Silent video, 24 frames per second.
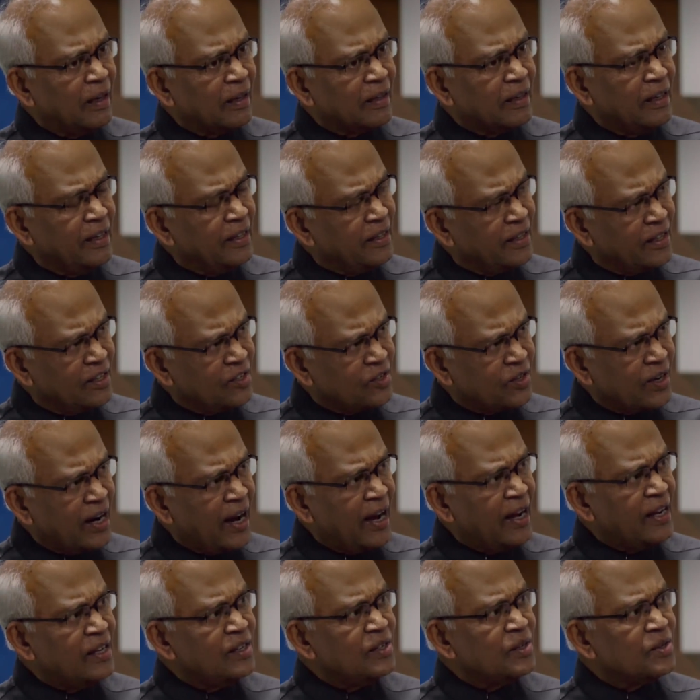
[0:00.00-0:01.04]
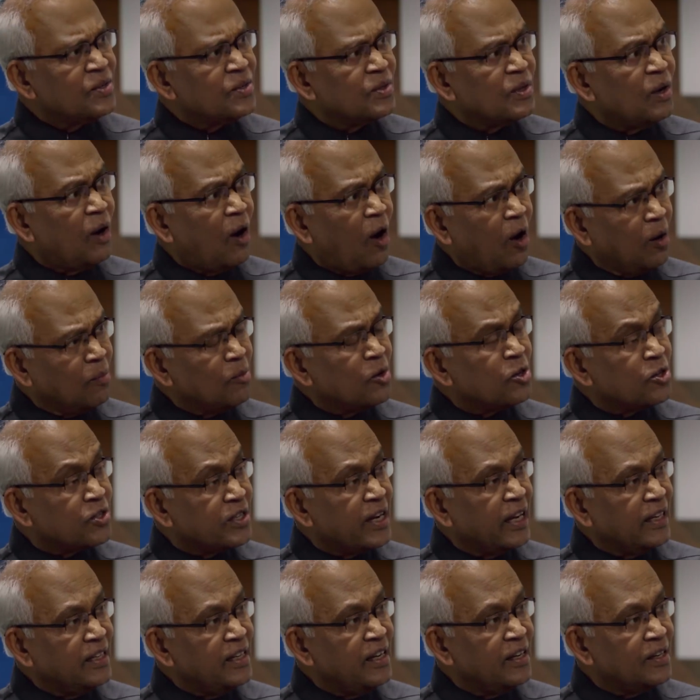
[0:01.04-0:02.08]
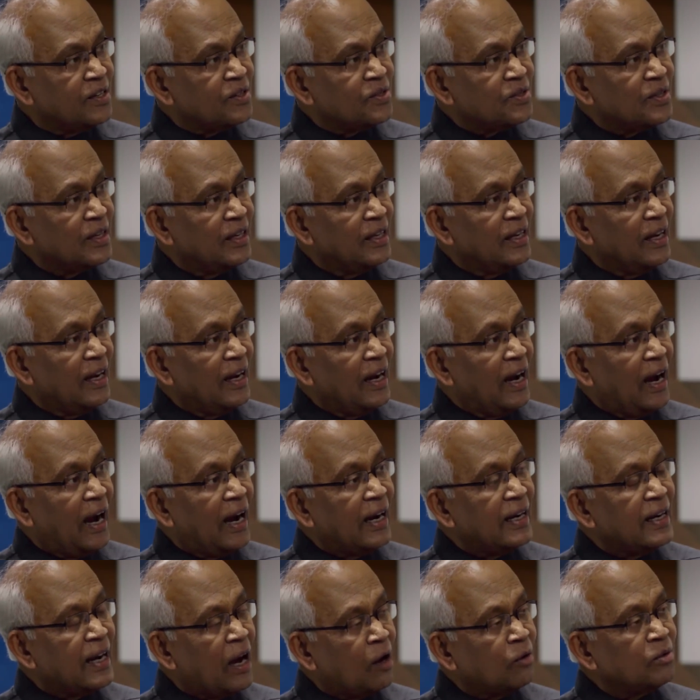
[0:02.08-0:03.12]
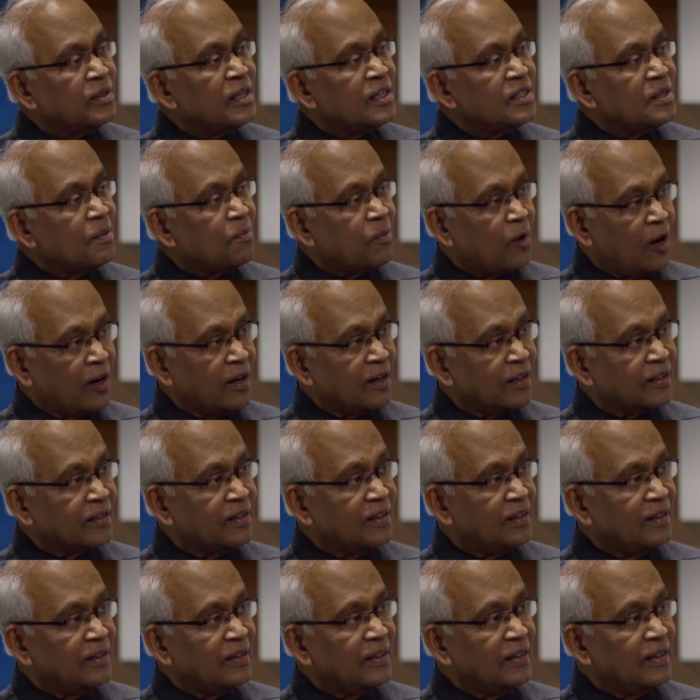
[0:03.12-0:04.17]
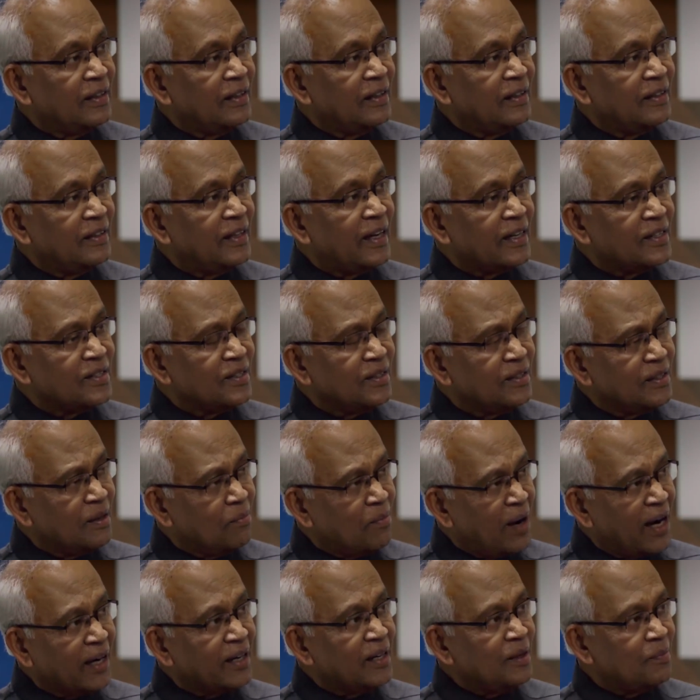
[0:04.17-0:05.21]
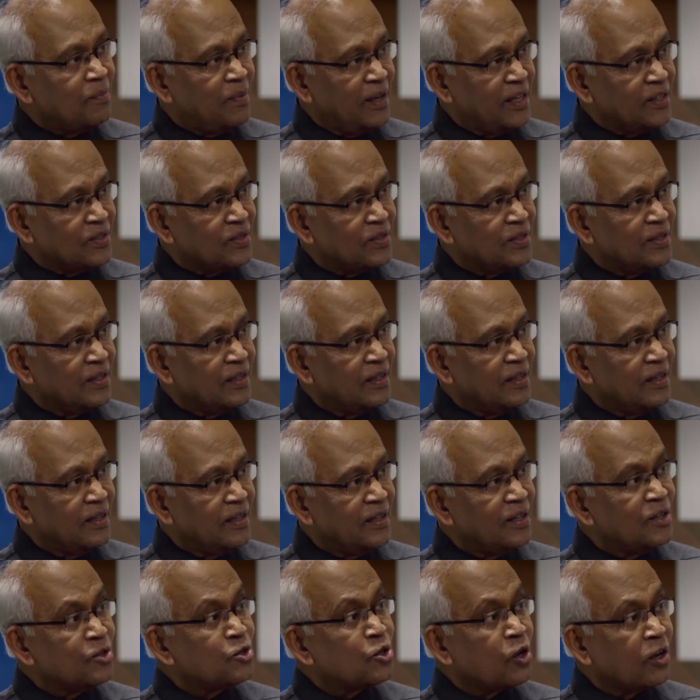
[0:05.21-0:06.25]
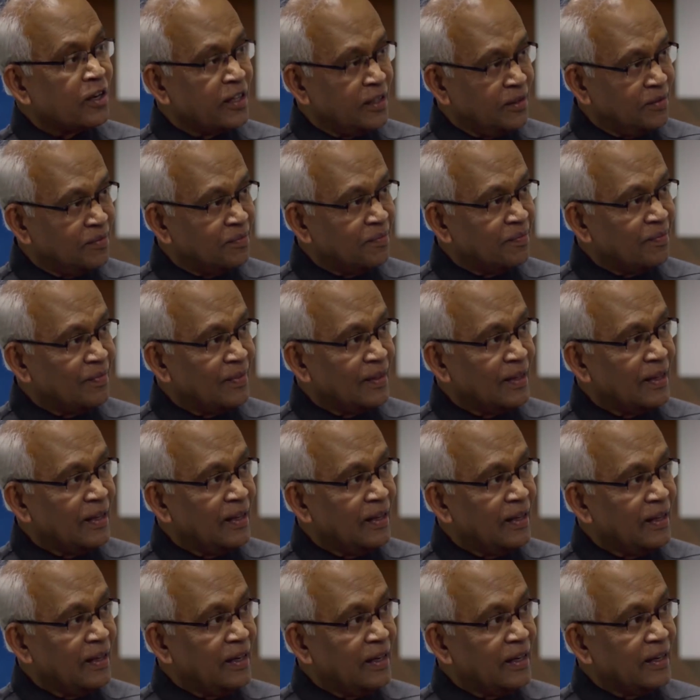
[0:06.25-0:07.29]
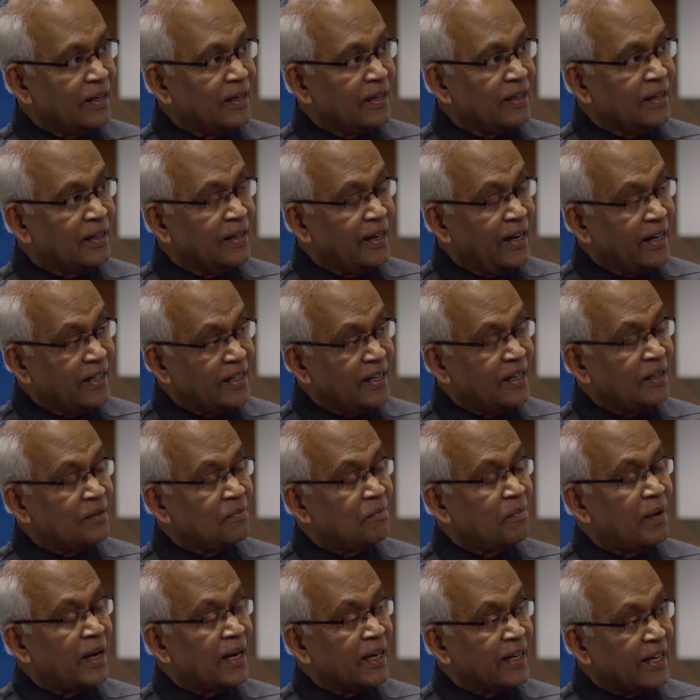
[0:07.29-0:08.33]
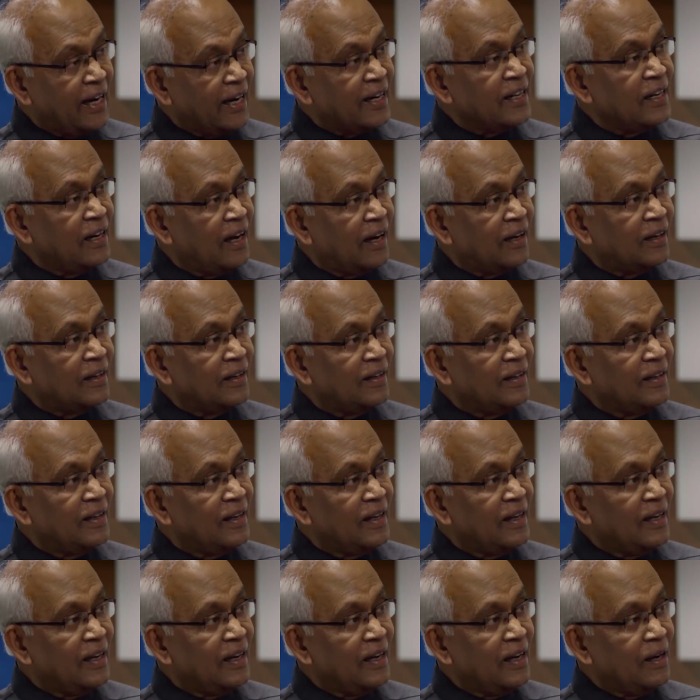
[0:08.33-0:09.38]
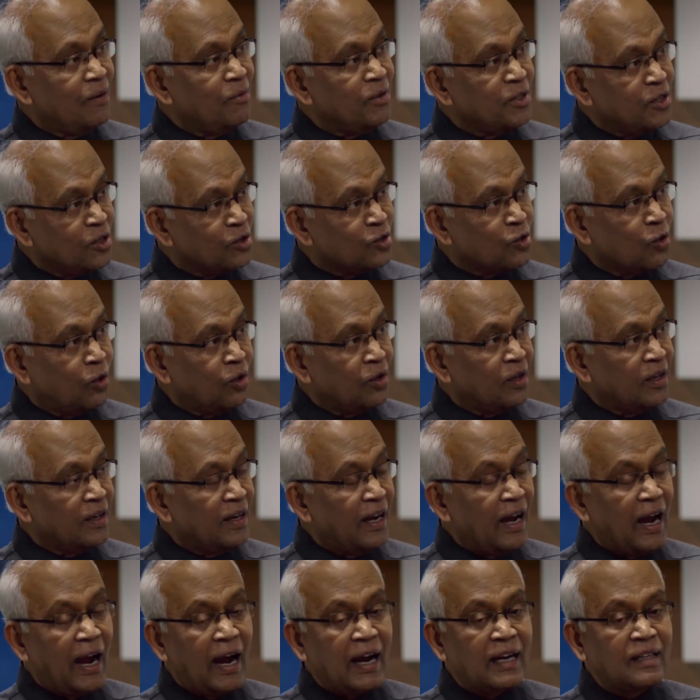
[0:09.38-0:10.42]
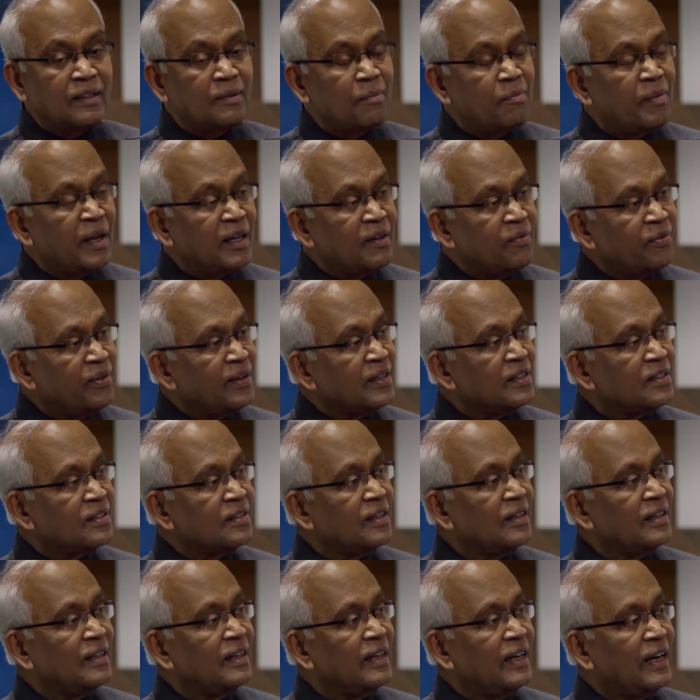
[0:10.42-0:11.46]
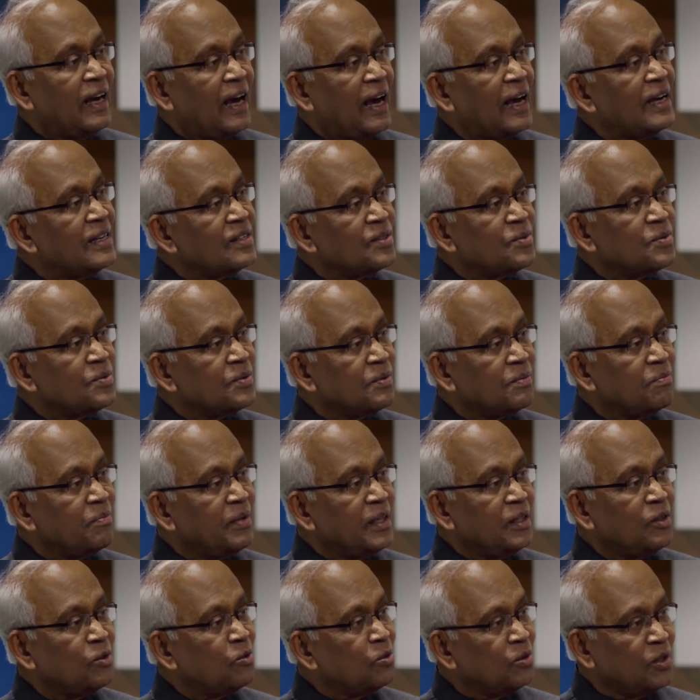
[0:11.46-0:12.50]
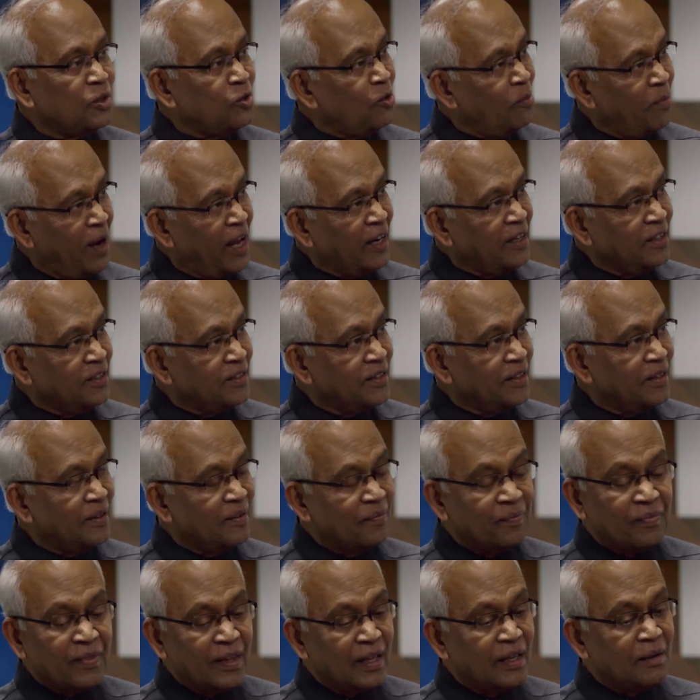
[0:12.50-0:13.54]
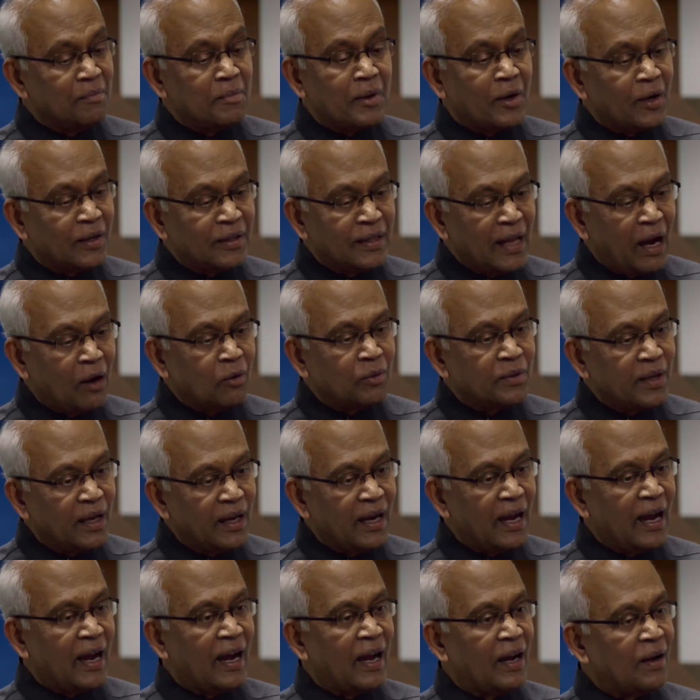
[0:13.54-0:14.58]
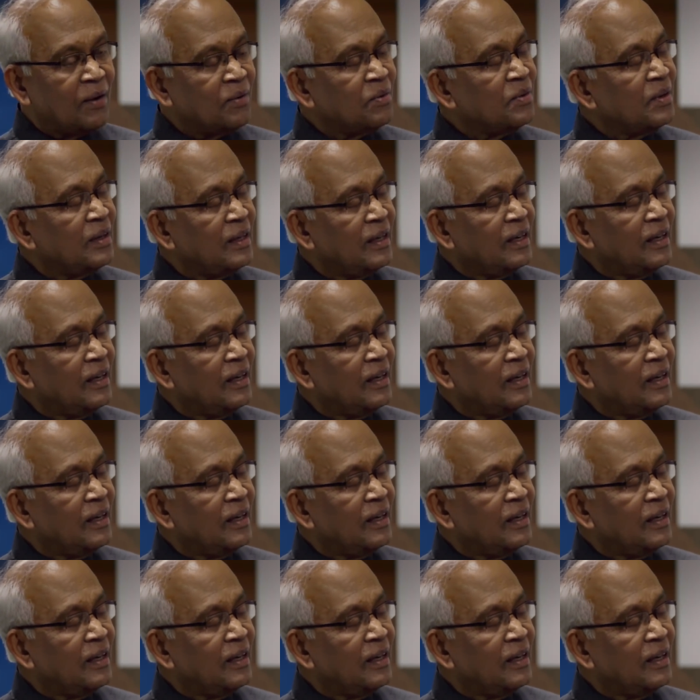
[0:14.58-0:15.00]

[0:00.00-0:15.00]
clinical trials, almost 10 years, and now there is a product that is in the marketplace, Risorin, created by Cadila, which is sold. And the benefit has been to the humanity because now they have